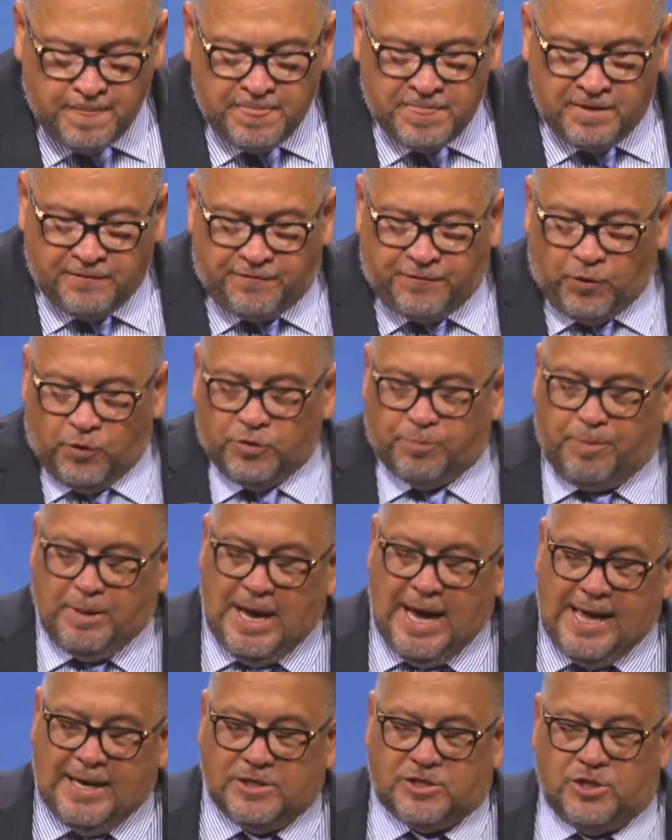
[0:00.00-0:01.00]
The fourth
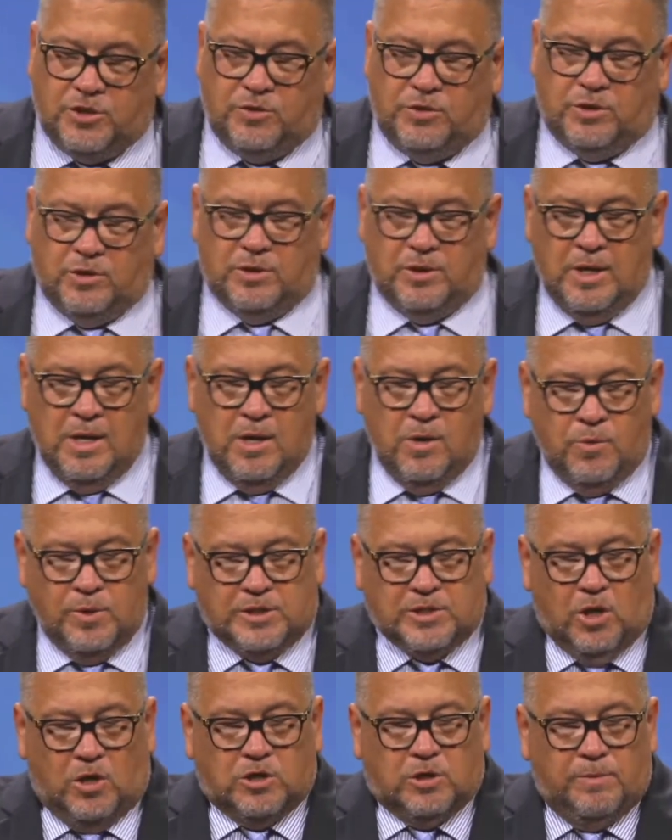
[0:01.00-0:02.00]
beatitude that we
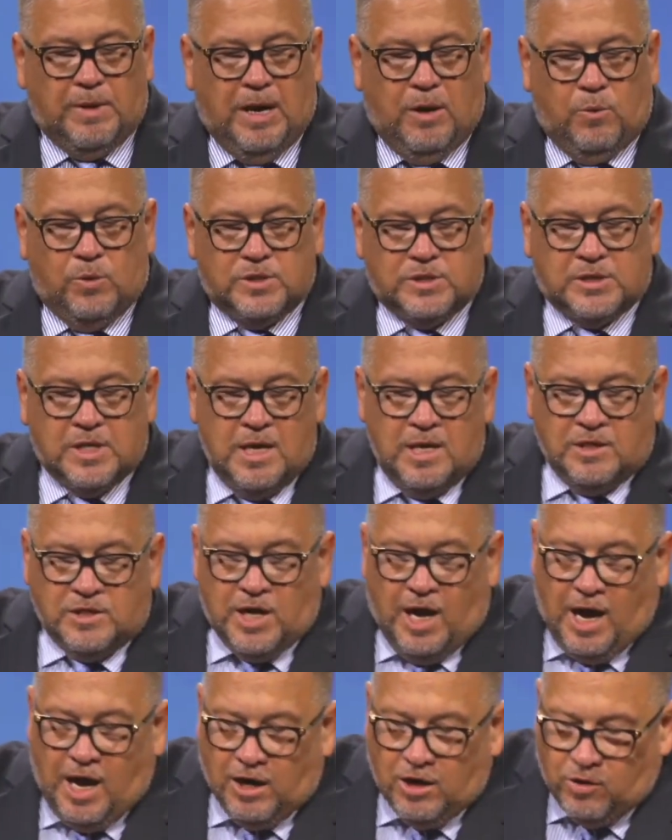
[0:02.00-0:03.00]
talked about was to
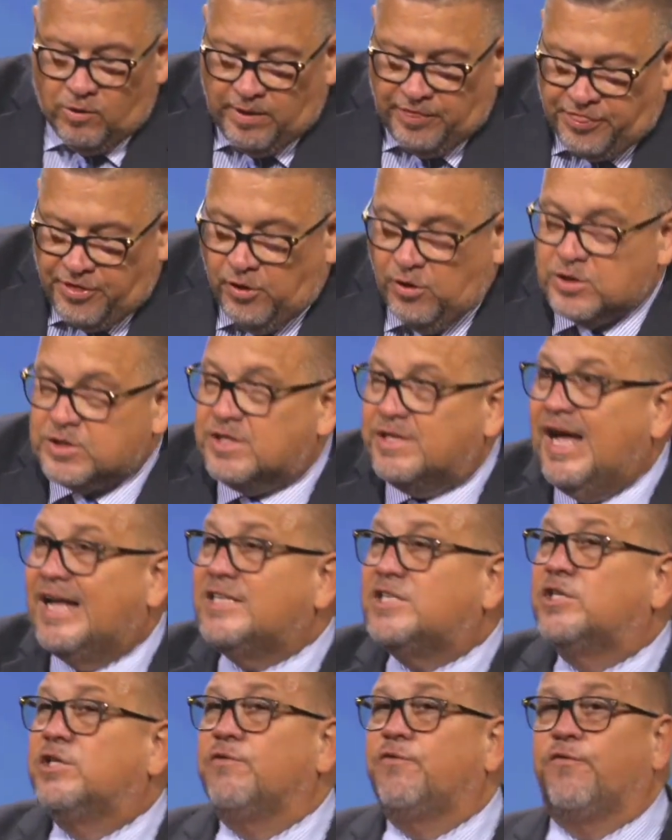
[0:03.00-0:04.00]
hunger and thirst.
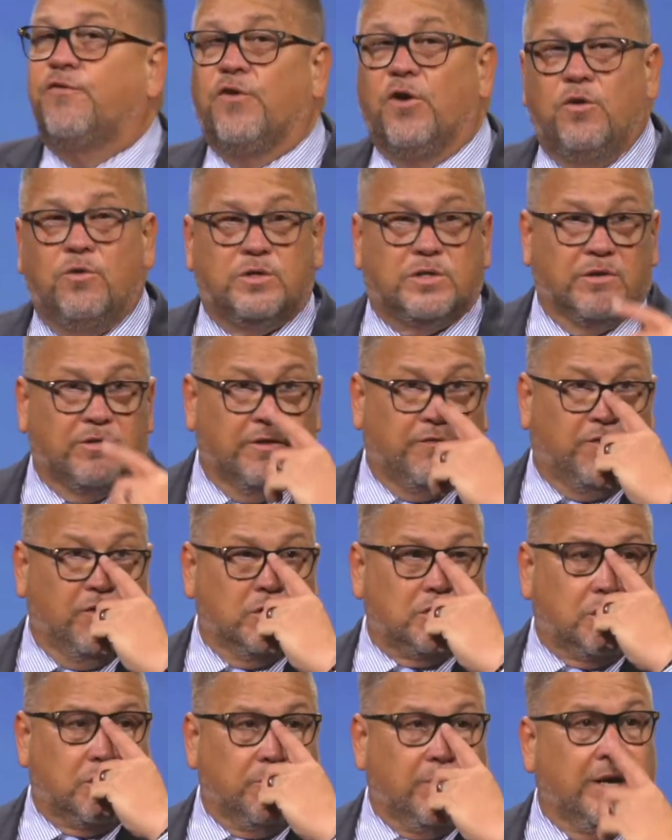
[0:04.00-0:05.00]
That's the fruit of the
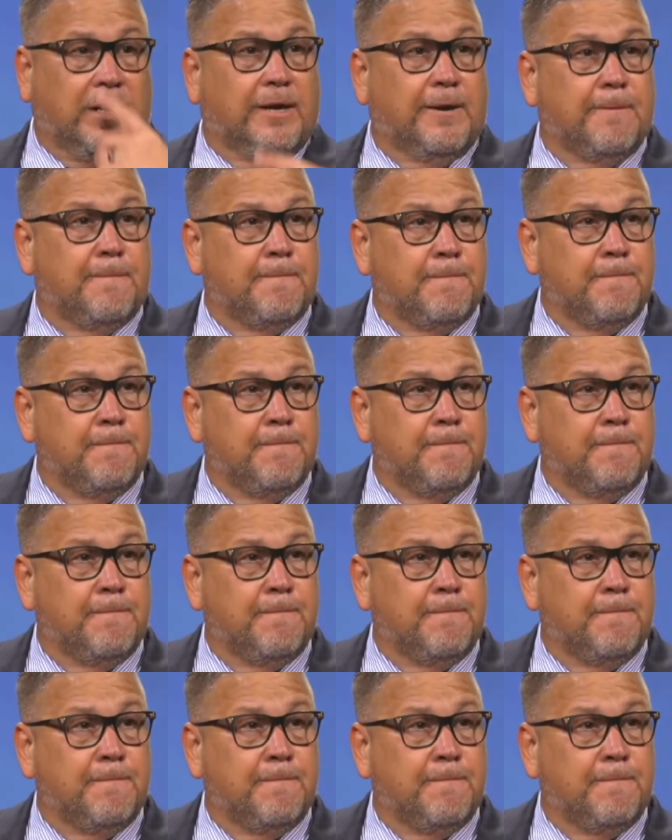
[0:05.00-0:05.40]
first three.